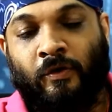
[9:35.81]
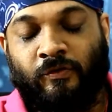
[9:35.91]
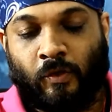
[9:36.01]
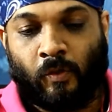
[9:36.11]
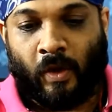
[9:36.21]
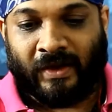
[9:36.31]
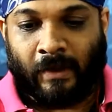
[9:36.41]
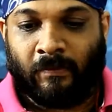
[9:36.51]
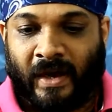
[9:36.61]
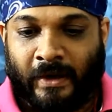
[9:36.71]
So what
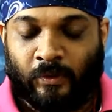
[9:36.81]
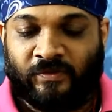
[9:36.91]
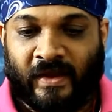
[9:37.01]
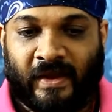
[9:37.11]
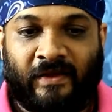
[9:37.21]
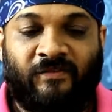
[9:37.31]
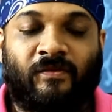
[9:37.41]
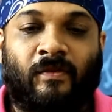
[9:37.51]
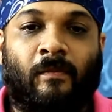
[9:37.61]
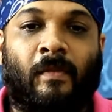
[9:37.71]
I am trying to say,
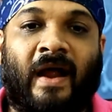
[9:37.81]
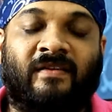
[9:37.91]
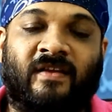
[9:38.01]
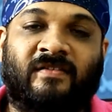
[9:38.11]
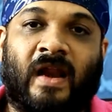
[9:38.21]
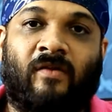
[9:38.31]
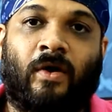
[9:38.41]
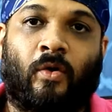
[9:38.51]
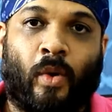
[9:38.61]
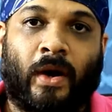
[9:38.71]
if Mars has
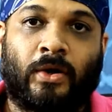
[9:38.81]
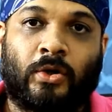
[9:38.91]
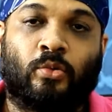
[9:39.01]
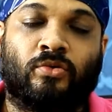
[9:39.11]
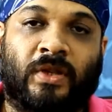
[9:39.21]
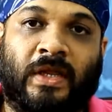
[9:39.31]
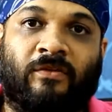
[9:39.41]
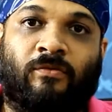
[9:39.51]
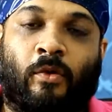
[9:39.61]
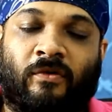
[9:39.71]
travelled 1, 2,
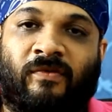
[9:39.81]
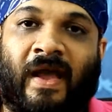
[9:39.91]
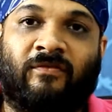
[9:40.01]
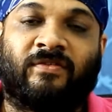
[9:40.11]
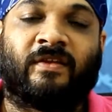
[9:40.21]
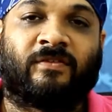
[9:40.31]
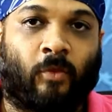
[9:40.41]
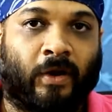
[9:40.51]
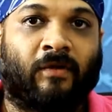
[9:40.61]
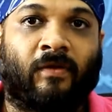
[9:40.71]
3, 4, 5, 6,
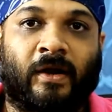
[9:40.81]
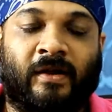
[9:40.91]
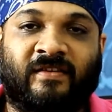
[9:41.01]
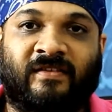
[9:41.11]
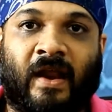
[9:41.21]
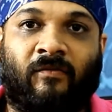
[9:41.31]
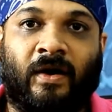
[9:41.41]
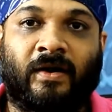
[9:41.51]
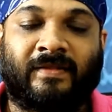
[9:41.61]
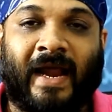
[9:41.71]
whatever it has
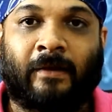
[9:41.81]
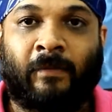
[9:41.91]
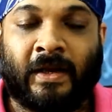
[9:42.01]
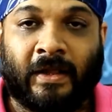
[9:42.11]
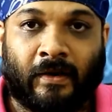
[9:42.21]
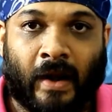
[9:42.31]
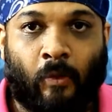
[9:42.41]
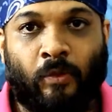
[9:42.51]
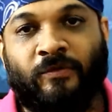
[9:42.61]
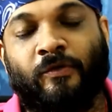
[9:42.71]
travelled, that many
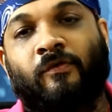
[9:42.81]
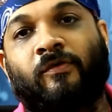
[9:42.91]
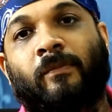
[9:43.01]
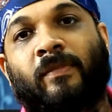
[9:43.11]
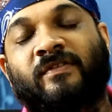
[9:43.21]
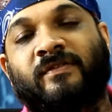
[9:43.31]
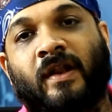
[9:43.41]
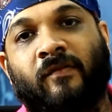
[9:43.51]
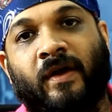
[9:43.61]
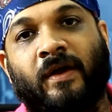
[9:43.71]
rounds of your
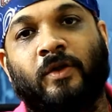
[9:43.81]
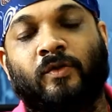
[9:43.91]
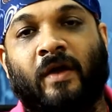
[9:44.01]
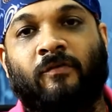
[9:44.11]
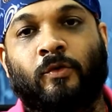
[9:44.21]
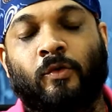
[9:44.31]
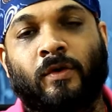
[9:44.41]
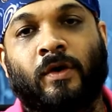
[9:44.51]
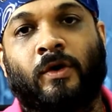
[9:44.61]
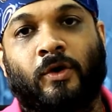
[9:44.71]
personal weight you have to
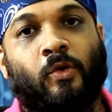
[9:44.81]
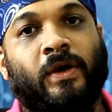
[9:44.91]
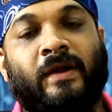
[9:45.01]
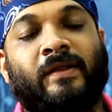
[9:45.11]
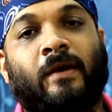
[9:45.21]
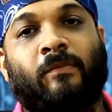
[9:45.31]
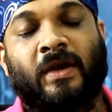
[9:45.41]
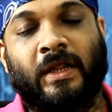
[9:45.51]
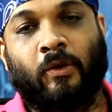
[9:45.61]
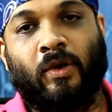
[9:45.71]
donate that
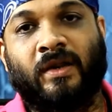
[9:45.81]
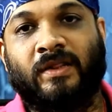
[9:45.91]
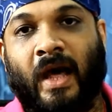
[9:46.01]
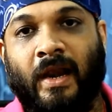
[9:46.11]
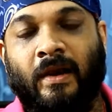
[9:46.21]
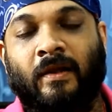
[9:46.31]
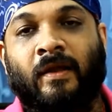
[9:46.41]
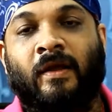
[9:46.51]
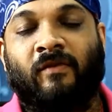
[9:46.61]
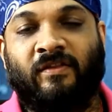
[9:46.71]
particular dal,
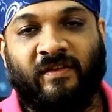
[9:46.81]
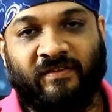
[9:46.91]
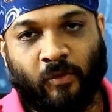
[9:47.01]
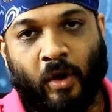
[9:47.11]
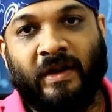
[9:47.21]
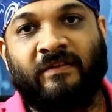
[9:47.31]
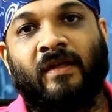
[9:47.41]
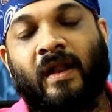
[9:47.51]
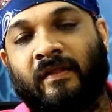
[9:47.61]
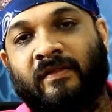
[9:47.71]
which is orange
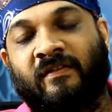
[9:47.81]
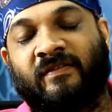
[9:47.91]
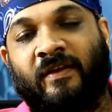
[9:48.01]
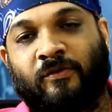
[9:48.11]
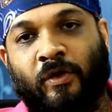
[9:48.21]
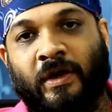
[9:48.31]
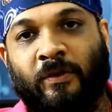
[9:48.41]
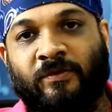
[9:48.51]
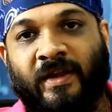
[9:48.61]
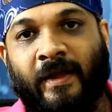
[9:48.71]
dal in this case on
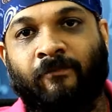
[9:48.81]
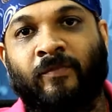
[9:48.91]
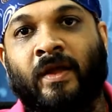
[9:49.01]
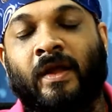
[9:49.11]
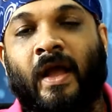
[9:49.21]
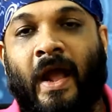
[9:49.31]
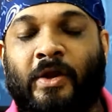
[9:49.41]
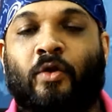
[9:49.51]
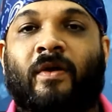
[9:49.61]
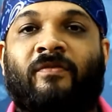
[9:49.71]
Tuesday.
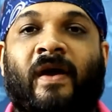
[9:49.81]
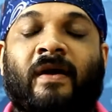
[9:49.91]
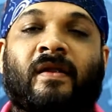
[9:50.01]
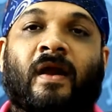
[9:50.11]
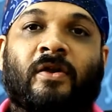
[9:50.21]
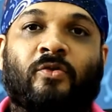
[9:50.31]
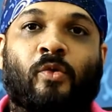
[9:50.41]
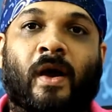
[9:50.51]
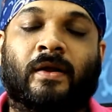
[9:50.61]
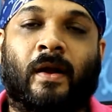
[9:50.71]
And you will find that
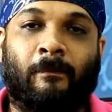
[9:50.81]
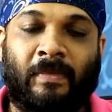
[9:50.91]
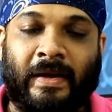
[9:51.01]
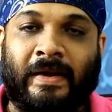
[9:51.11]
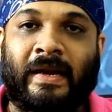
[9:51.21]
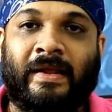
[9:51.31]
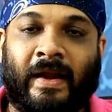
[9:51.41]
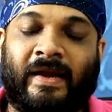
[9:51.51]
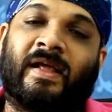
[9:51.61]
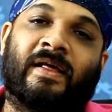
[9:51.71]
you are completely
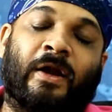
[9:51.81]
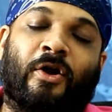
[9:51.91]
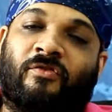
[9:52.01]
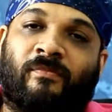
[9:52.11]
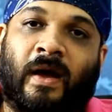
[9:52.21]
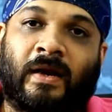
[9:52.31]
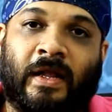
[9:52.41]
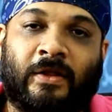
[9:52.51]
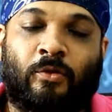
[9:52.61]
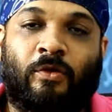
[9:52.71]
getting rid of
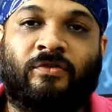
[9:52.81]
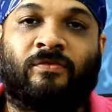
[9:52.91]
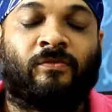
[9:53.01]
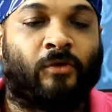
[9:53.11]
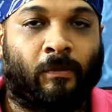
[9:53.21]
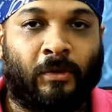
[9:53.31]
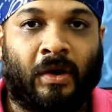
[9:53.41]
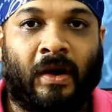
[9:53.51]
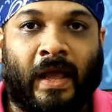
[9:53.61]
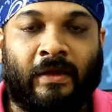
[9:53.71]
Manglik dosh from
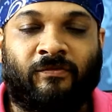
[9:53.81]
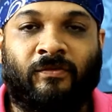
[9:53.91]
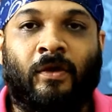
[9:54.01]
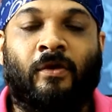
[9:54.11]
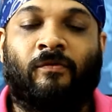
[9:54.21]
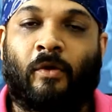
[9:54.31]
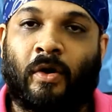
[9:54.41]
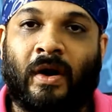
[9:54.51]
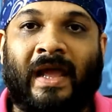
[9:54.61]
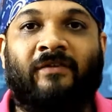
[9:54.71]
your life for
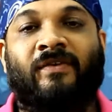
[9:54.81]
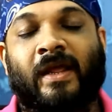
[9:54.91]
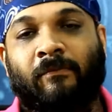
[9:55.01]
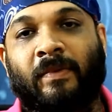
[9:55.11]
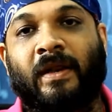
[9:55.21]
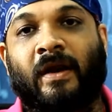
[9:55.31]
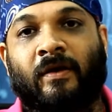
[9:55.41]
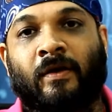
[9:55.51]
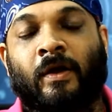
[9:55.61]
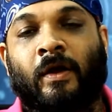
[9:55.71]
a lifetime
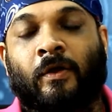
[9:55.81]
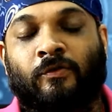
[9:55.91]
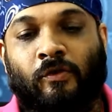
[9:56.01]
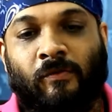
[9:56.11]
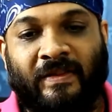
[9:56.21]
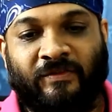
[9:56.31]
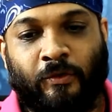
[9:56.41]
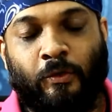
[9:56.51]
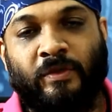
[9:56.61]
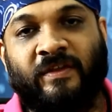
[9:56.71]
period. So once
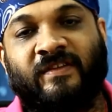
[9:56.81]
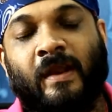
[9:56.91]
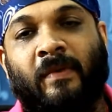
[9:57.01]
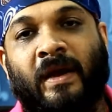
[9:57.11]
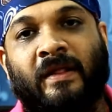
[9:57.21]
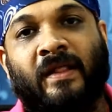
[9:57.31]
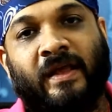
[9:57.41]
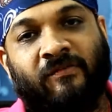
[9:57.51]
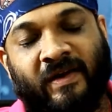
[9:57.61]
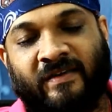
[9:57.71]
you do this remedy, the
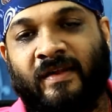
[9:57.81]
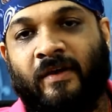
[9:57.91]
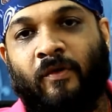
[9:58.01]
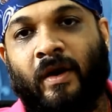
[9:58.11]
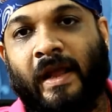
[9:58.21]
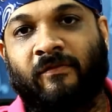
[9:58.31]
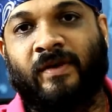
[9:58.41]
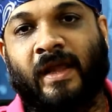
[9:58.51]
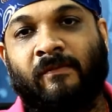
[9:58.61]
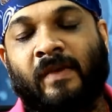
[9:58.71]
effects are for
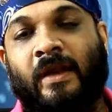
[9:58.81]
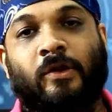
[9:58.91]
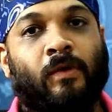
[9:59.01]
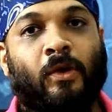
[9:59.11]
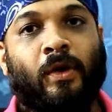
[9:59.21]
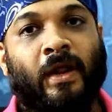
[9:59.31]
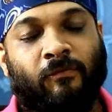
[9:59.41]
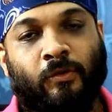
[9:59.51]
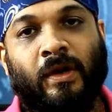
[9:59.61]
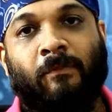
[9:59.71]
lifetime and you will not
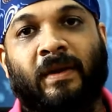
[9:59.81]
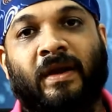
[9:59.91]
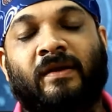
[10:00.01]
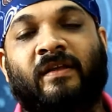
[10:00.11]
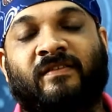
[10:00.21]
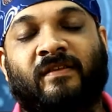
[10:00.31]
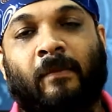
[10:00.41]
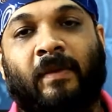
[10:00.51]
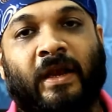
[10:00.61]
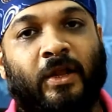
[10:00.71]
have to repeat this
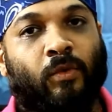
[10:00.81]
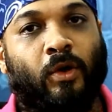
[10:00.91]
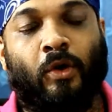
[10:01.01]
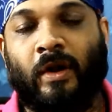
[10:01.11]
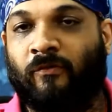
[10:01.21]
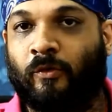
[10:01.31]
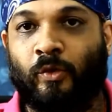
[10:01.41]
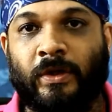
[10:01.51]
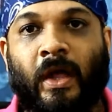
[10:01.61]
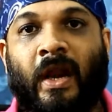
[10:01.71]
remedy. You will not have to
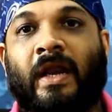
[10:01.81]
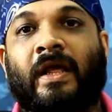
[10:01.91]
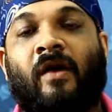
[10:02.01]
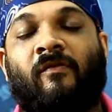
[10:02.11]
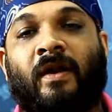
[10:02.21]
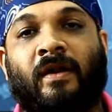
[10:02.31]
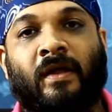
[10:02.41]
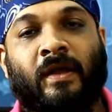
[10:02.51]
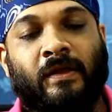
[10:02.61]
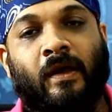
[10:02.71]
do yearly havan,
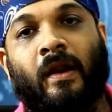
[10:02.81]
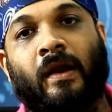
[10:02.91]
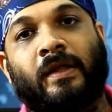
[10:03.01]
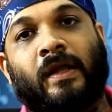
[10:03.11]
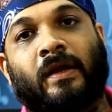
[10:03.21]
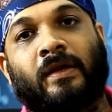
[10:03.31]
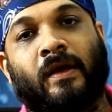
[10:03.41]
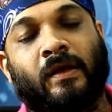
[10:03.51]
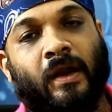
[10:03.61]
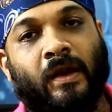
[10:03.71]
yearly
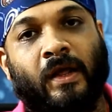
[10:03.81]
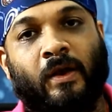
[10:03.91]
yagya, yearly